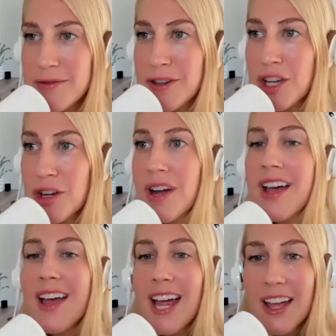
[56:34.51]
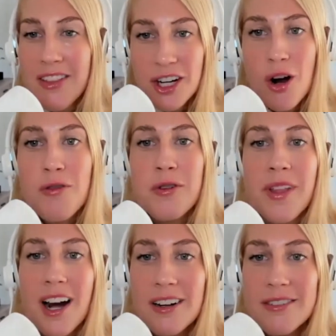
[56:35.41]
for you and then go from
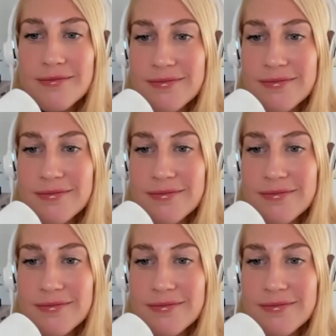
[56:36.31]
there.